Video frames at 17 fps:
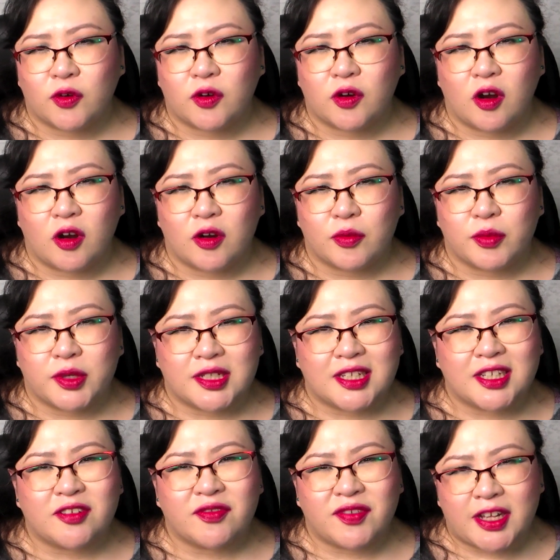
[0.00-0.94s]
are
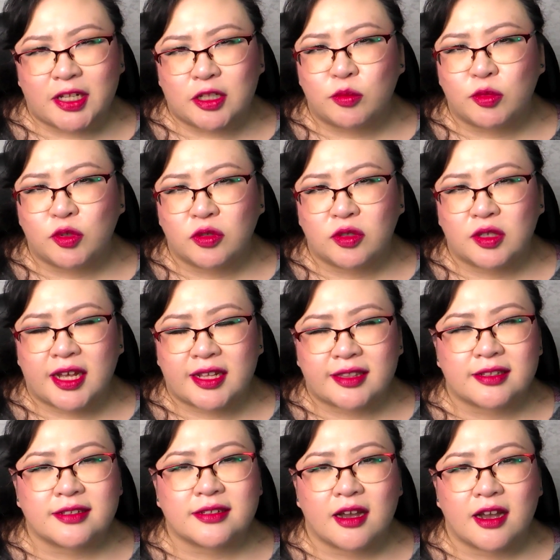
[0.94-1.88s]
really available at
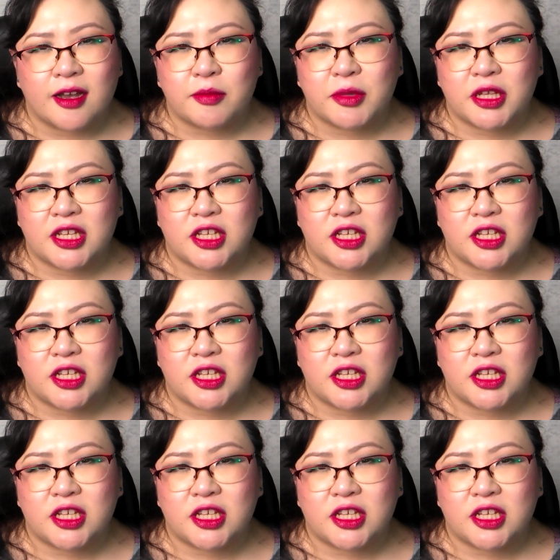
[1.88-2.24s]
the time that